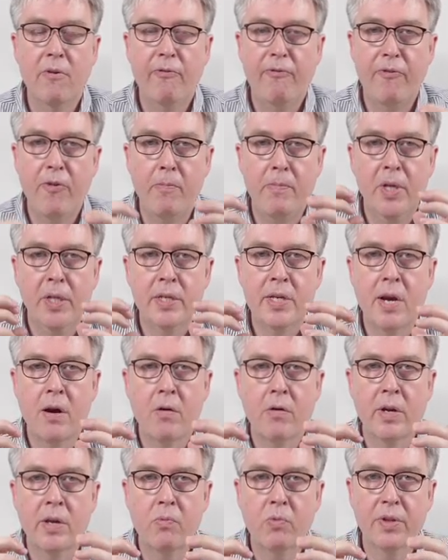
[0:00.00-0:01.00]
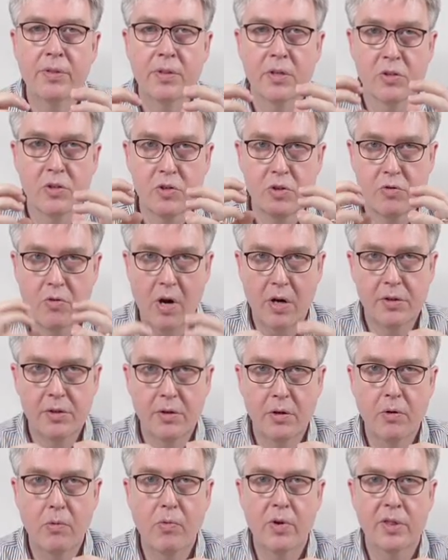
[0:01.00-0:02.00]
familiarity with the
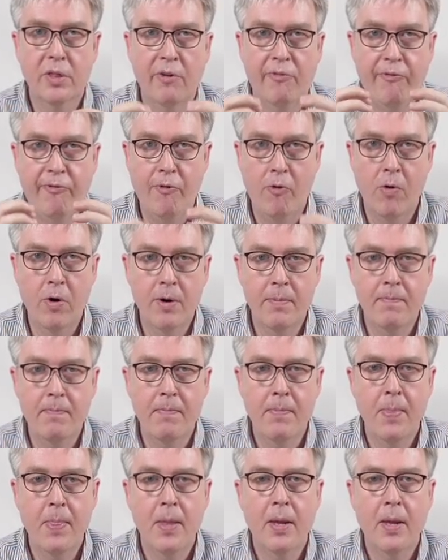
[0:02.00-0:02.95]
structure, with the form,